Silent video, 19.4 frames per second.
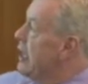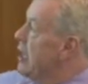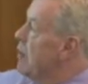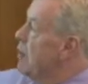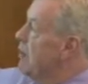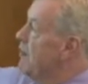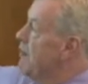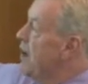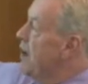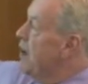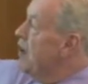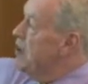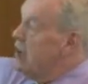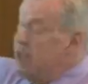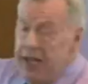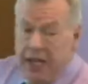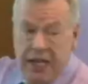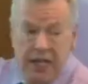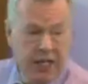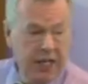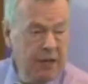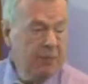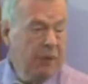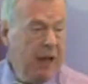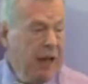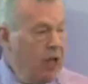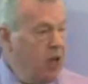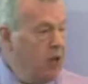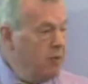We found again that
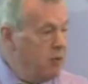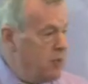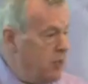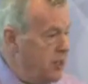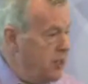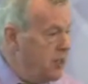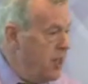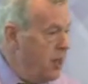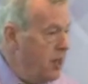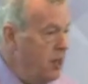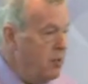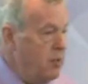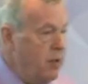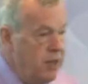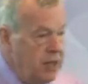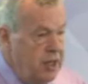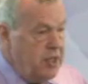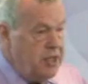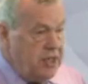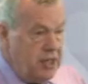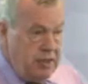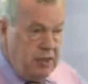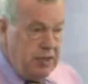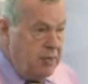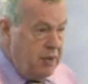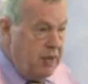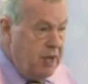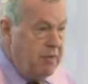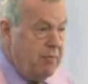black cumin seed is the only one that seems to
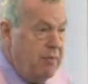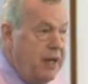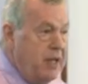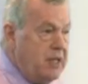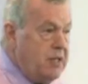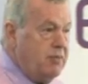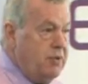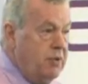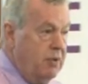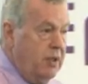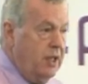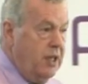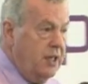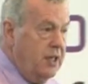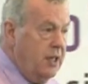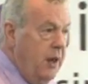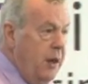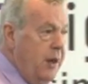be compatible with it.